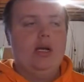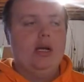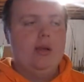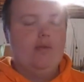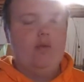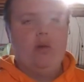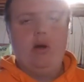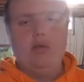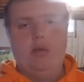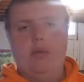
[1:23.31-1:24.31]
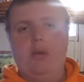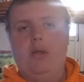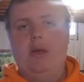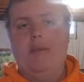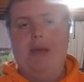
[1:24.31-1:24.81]
There for a while I was
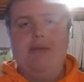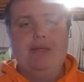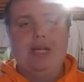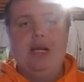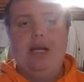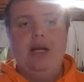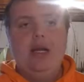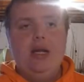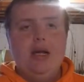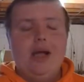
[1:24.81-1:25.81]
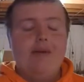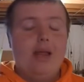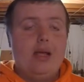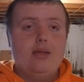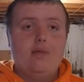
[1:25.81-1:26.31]
uploading every Saturday. I've had a
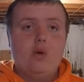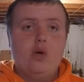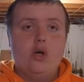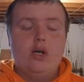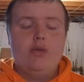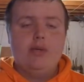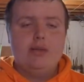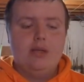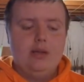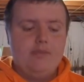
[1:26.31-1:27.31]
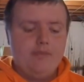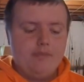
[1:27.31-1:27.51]
lot of stuff going on here recently,